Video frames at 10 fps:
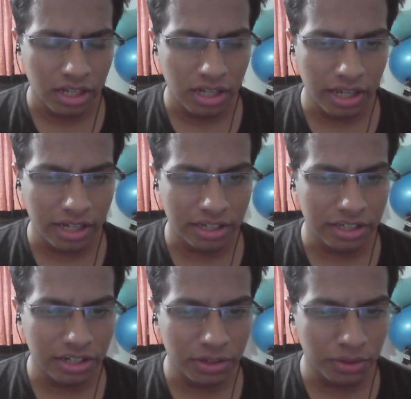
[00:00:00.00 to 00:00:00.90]
Like a
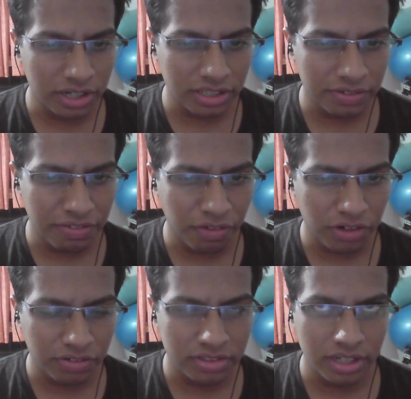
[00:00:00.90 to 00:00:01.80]
year older
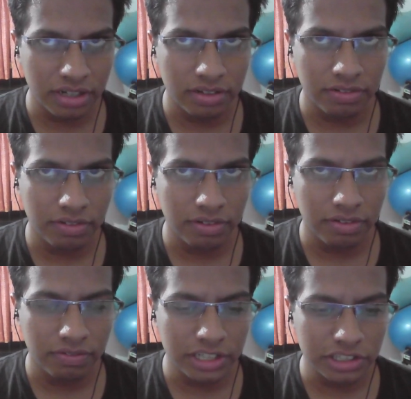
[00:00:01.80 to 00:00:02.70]
than
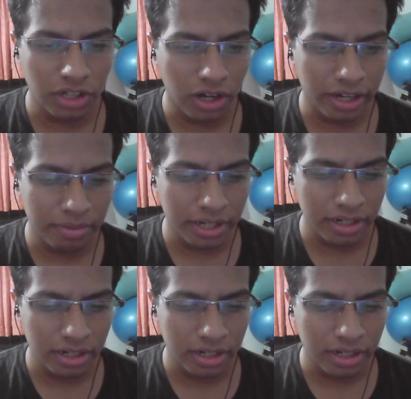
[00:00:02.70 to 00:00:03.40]
we saw him in